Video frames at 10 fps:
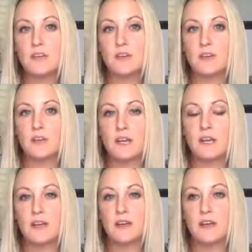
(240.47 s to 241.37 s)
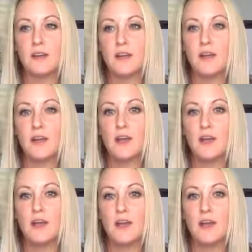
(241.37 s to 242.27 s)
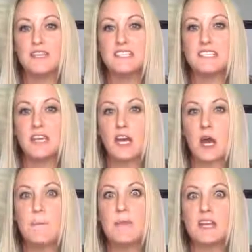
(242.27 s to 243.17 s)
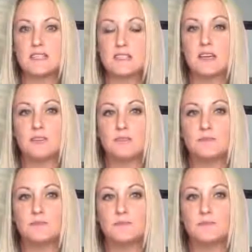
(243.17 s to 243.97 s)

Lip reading: on the other hand, did amazing.